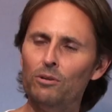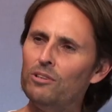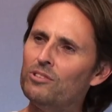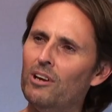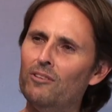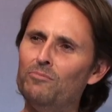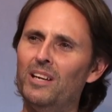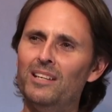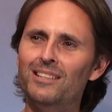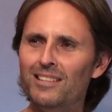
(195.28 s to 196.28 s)
We also have
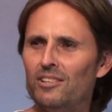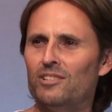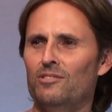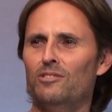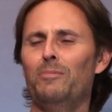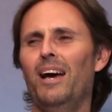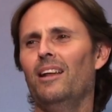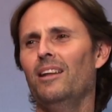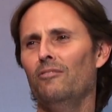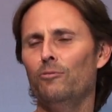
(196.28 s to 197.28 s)
many addictions
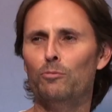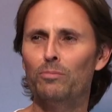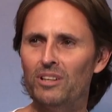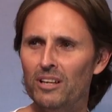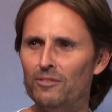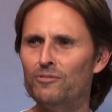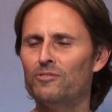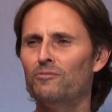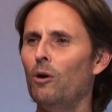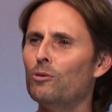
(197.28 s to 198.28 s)
about love, or
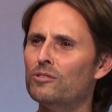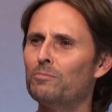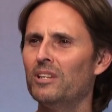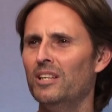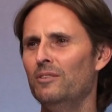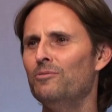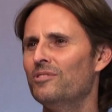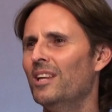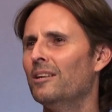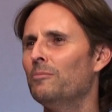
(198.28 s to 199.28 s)
beliefs, false
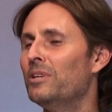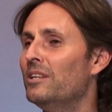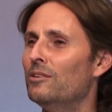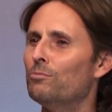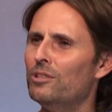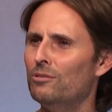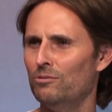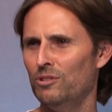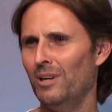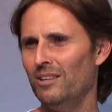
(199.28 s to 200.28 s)
beliefs that appear
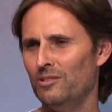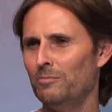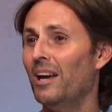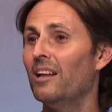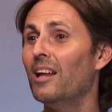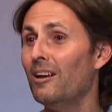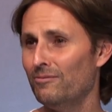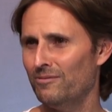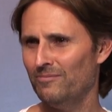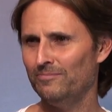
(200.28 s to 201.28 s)
real to us about
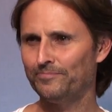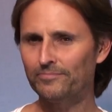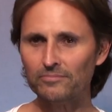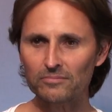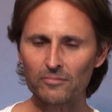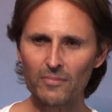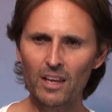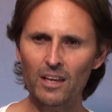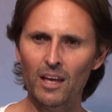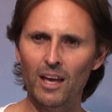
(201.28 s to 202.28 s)
love.
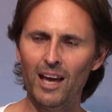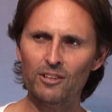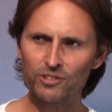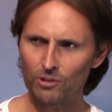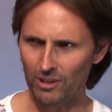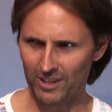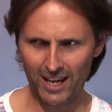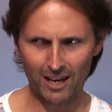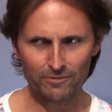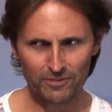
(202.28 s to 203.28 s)
And sure,
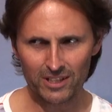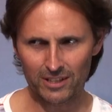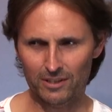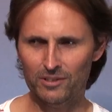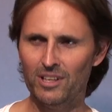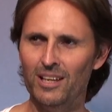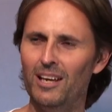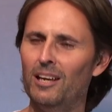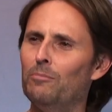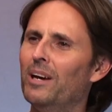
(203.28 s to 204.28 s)
they are fears,
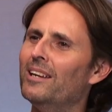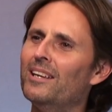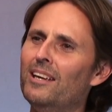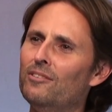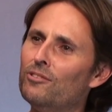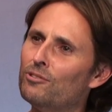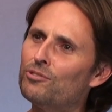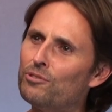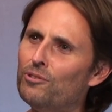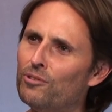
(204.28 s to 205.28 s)
but again, the
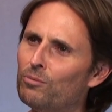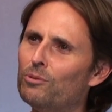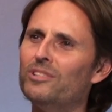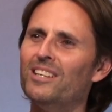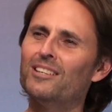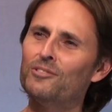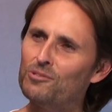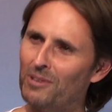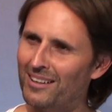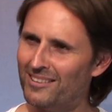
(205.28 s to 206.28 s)
truth will
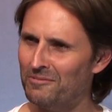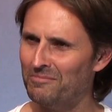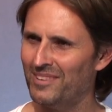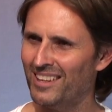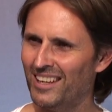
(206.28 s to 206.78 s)
deconstruct them